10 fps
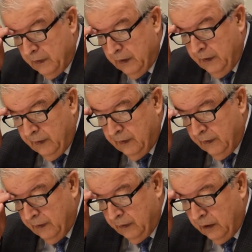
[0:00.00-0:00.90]
these
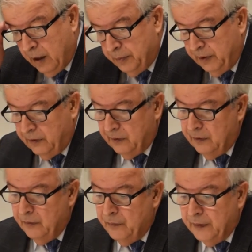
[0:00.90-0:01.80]

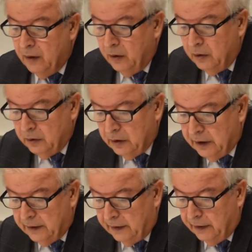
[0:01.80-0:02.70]
topics
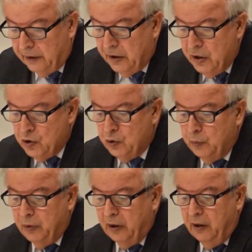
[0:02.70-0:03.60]
altogether
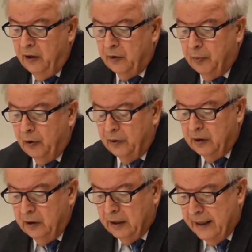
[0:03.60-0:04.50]
should be
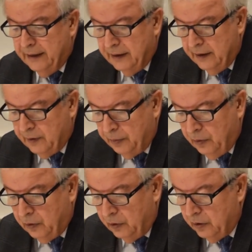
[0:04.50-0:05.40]
exploited and
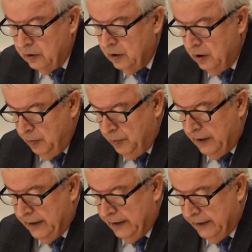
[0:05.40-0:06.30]
explored
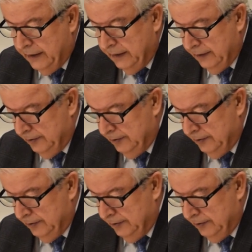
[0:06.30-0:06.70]
by